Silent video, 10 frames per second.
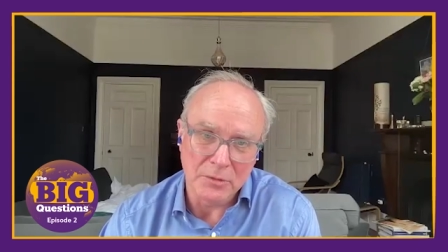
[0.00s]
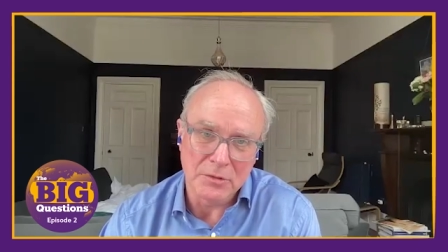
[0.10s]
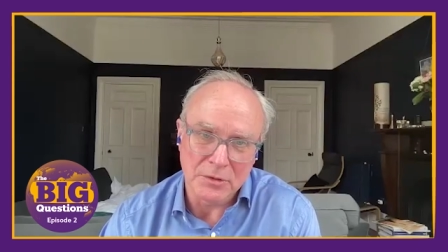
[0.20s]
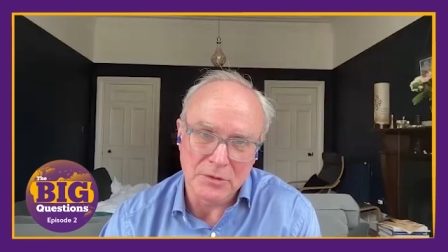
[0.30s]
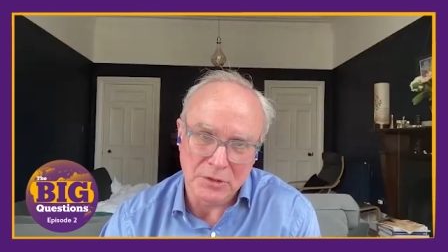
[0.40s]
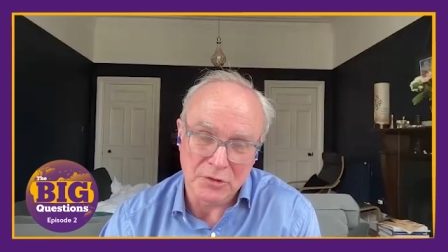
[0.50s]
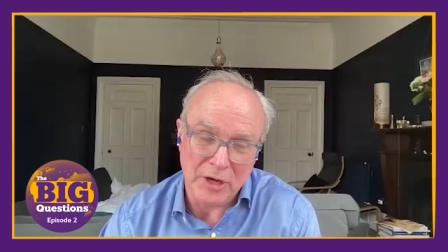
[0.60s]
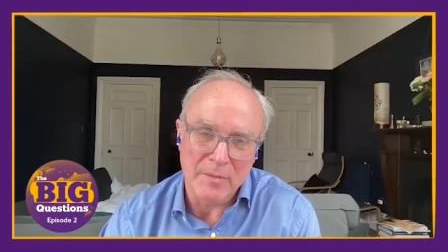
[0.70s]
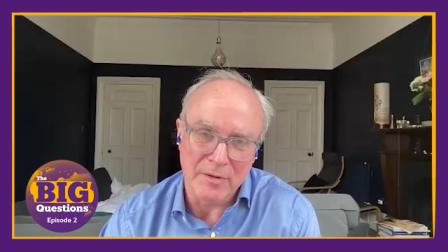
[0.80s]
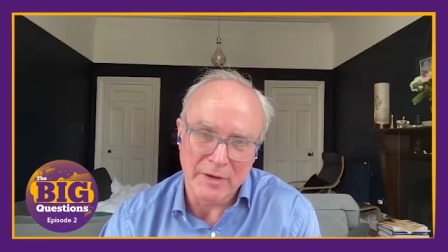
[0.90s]
and to,
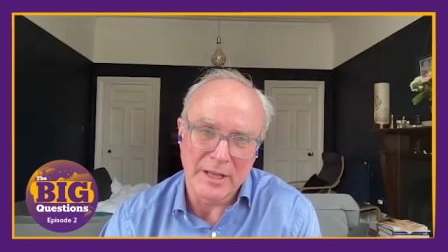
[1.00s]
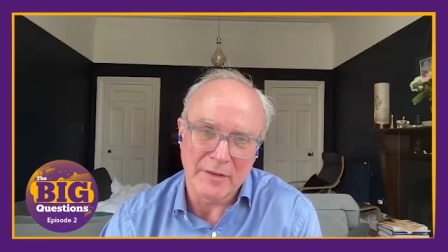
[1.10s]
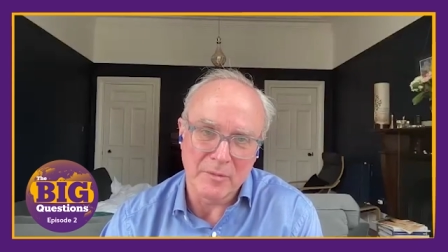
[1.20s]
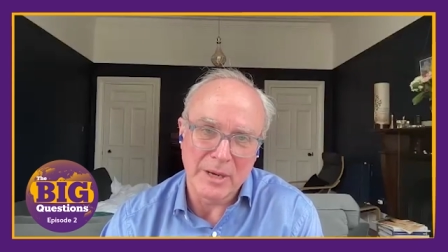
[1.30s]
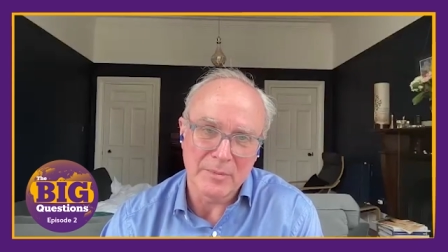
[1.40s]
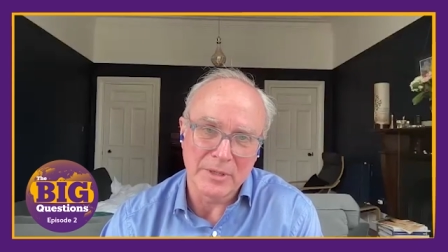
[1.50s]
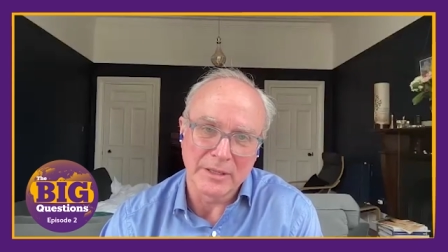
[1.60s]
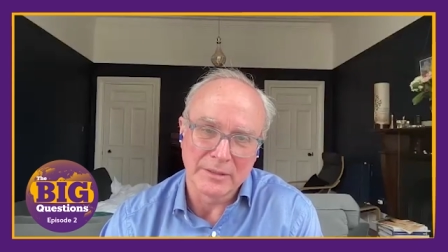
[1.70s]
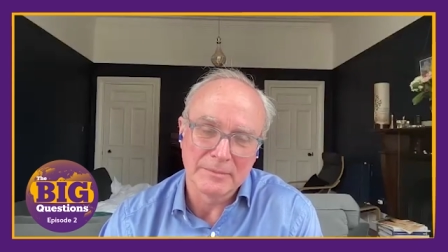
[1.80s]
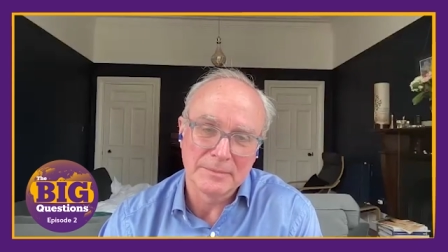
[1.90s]
to, to try and prevent that
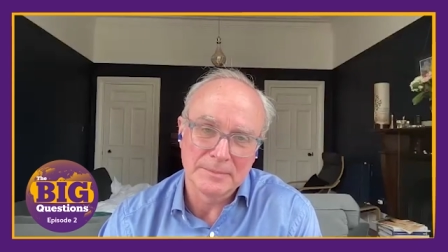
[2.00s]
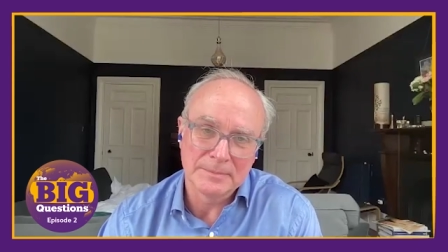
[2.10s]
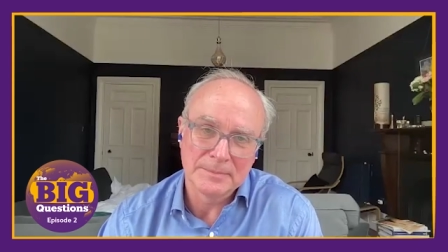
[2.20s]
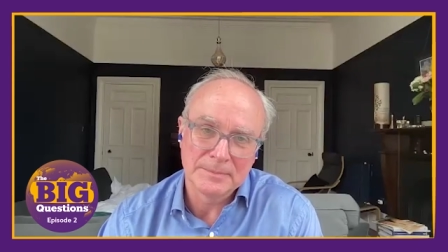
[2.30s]
from happening.